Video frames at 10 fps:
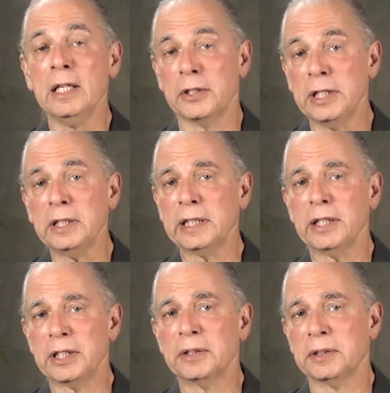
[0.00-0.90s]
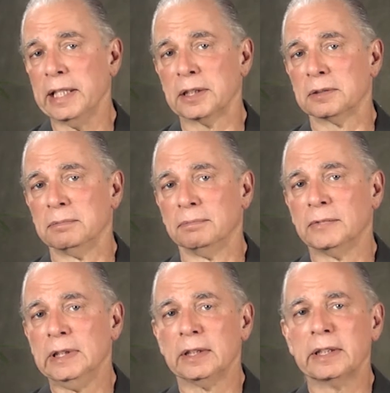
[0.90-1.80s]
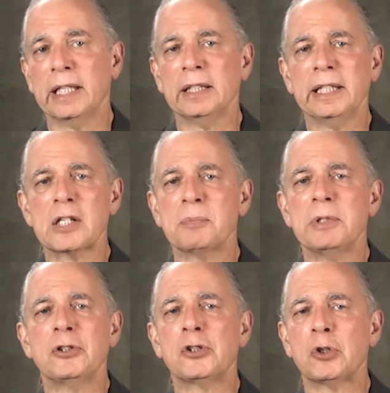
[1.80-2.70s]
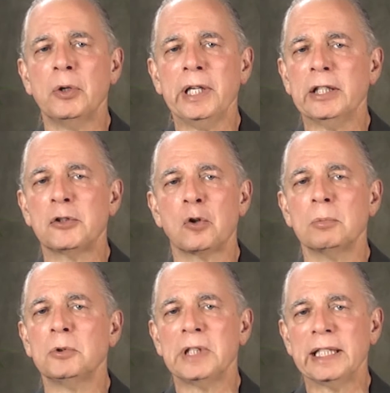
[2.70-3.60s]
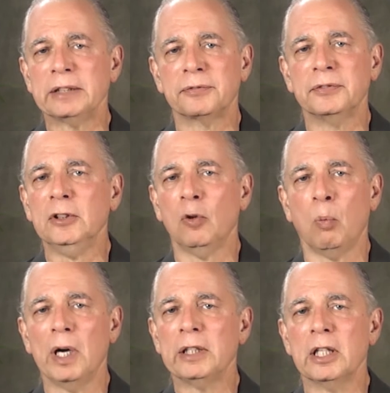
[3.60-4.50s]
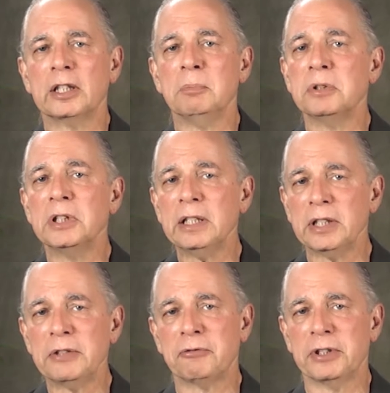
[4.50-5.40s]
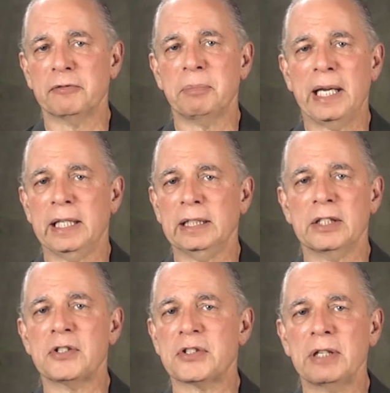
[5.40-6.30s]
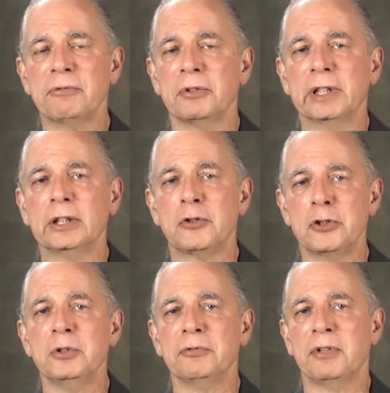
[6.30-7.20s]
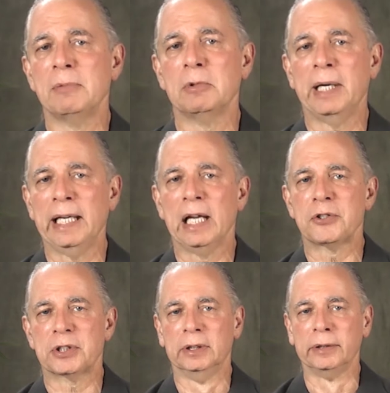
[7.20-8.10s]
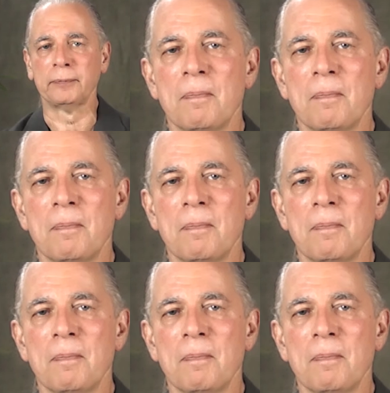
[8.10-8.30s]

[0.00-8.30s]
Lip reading: Nearly a year later, Kelly has been enjoying a normal life, one completely free of pain and suffering due to fibromyalgia.